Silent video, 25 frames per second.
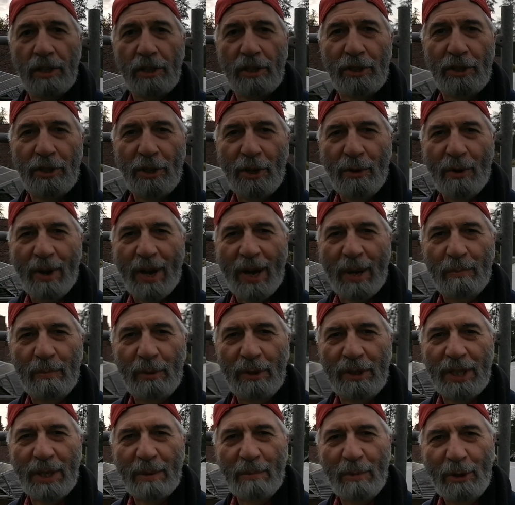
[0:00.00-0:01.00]
So I
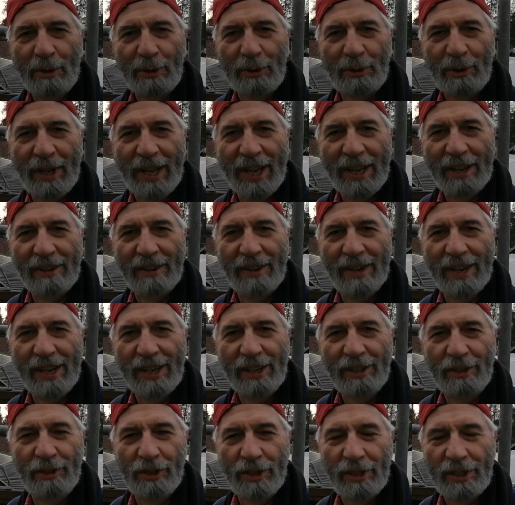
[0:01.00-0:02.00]
put them all together
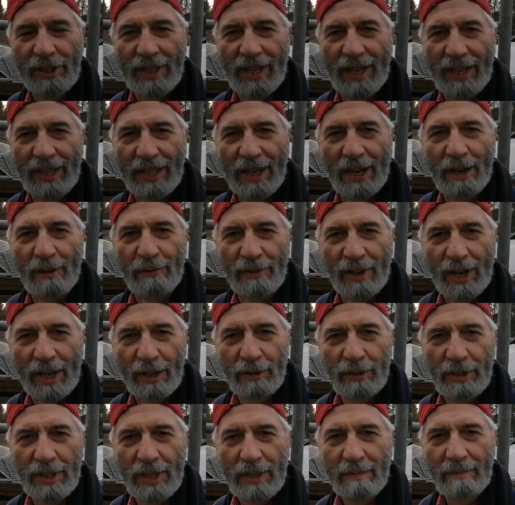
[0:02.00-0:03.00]
here, just like I
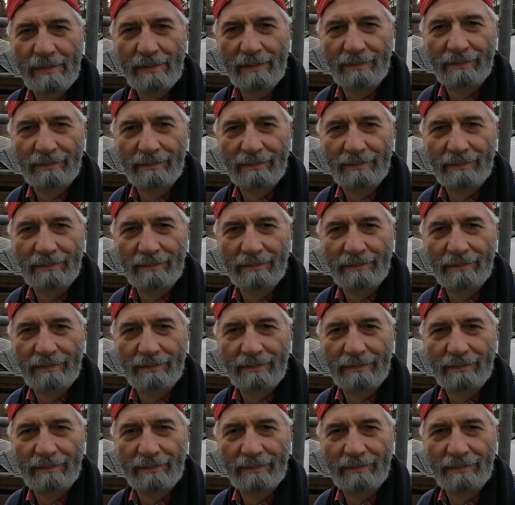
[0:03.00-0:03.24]
found them,